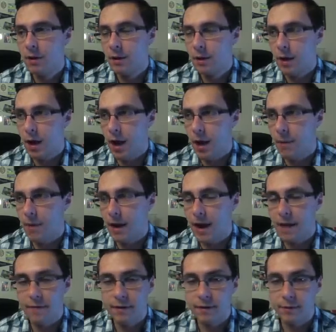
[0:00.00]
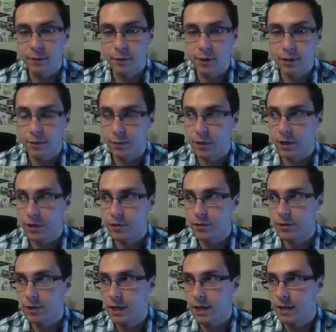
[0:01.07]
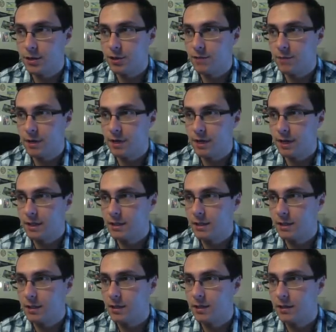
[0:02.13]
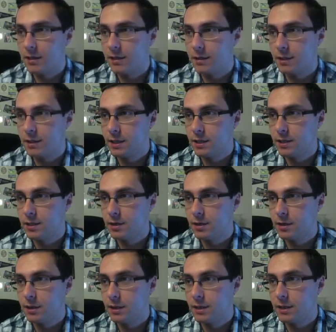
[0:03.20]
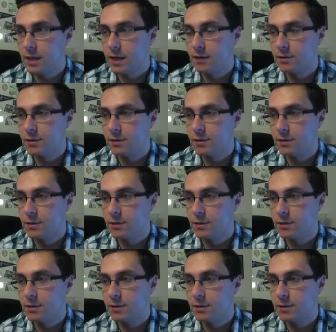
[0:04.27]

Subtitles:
But I haven't even reached the 100-day achievement yet since I started this town.